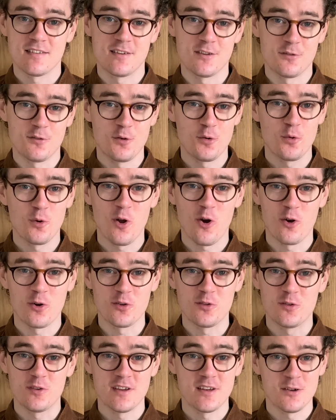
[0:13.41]
The too long
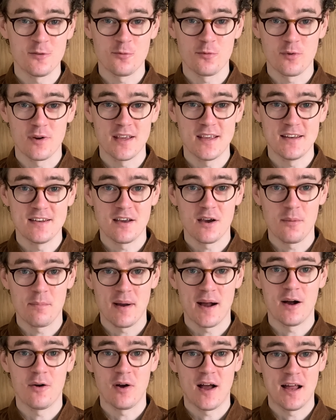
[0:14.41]
didn't read
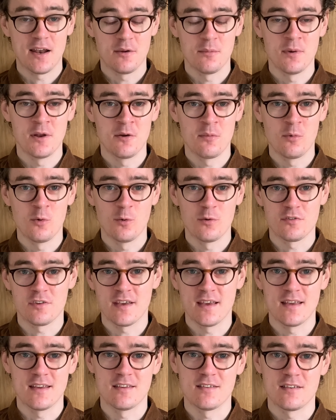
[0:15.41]
about Animinimals
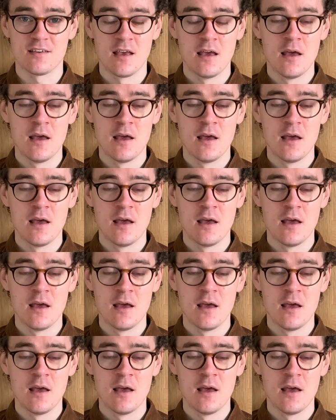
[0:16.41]
is